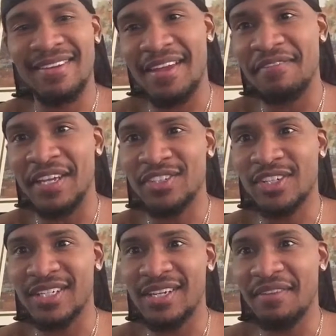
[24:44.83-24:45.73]

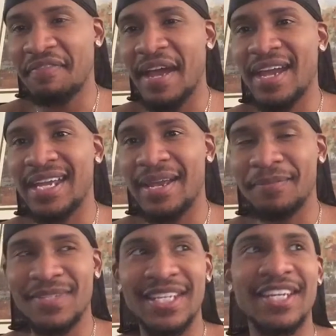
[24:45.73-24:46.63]
eventually, if I
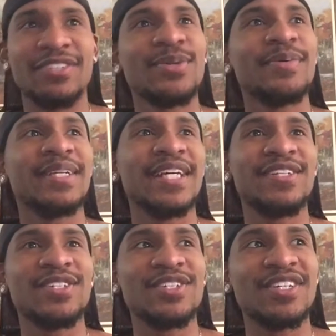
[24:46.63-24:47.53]
am to get into a
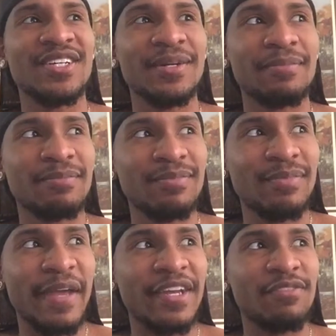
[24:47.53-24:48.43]
relationship
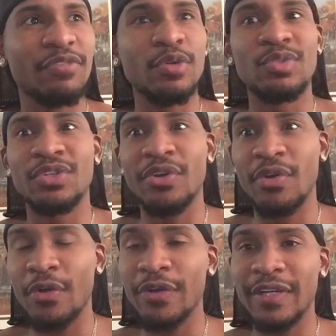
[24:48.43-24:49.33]
in the
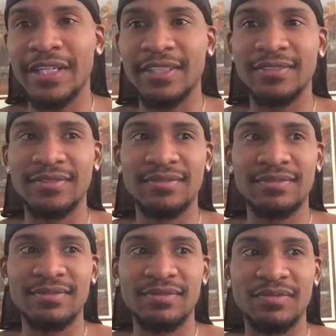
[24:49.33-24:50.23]
future or in the
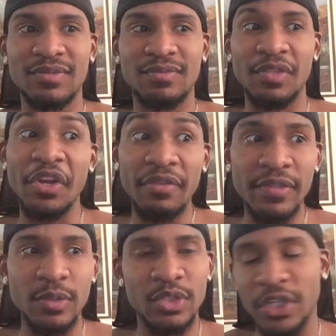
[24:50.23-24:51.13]
near
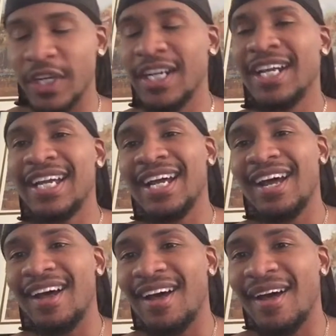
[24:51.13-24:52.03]
future,
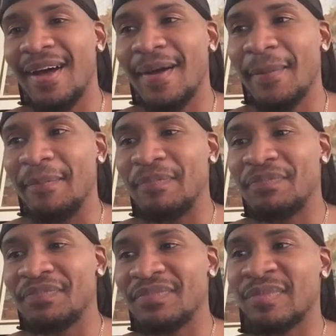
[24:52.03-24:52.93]

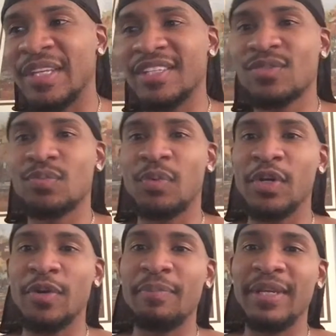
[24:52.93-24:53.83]
this
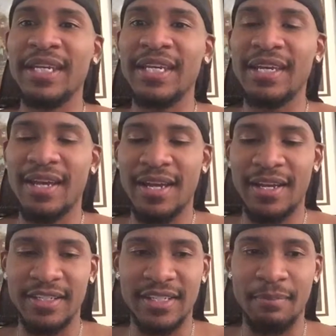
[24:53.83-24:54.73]
will be
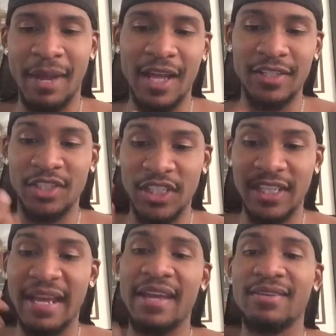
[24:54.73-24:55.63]
a symbology
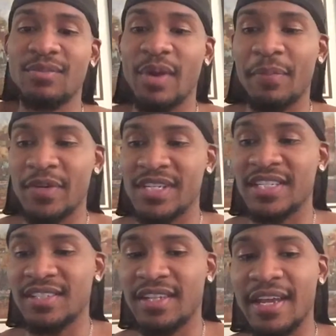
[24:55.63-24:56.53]
that
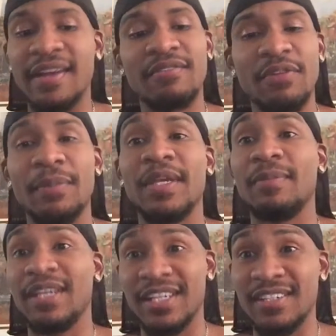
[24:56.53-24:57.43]
represents that for me,
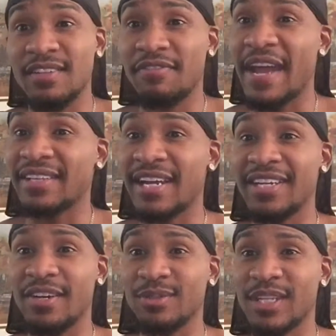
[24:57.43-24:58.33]
because of the fact that I
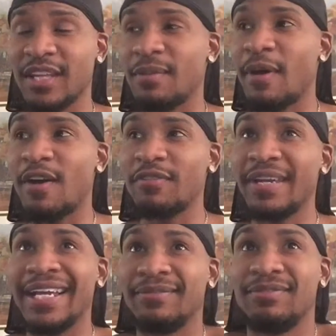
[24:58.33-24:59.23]
don't take them off
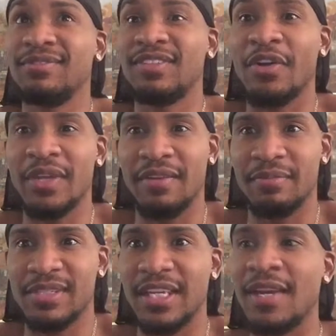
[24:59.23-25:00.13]
and I don't give
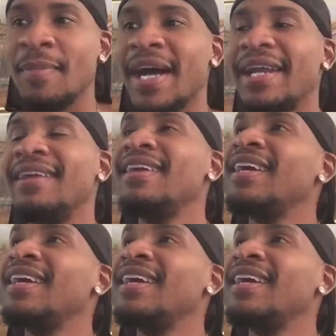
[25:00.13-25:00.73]
them to anybody.